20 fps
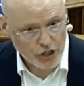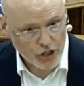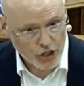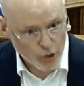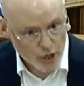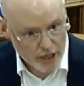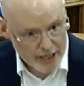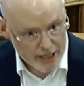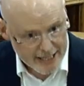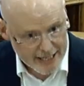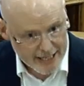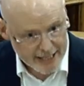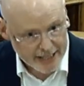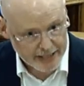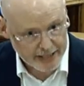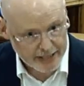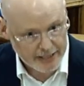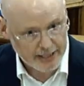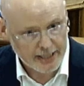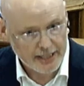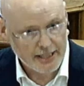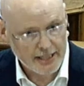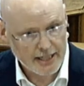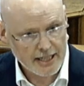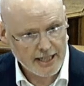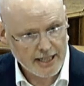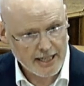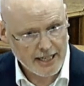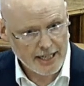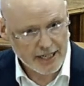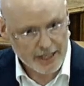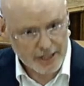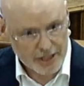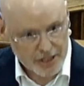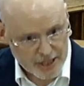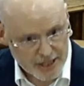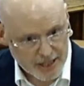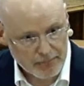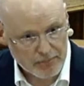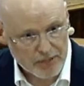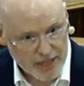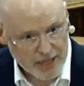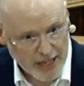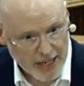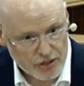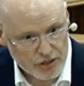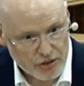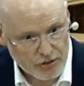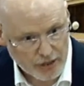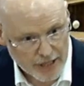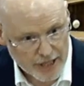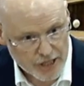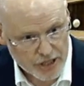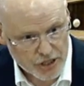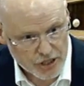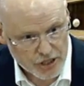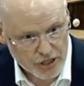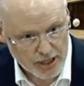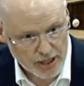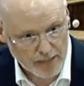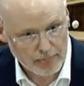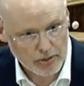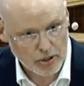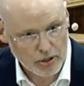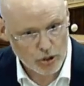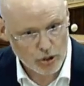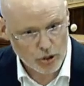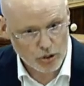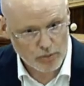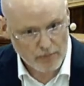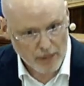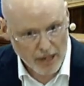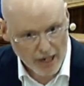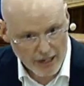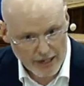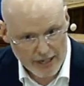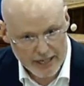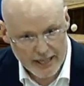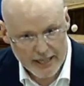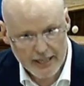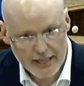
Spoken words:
ordained in a same-sex relationship who's married,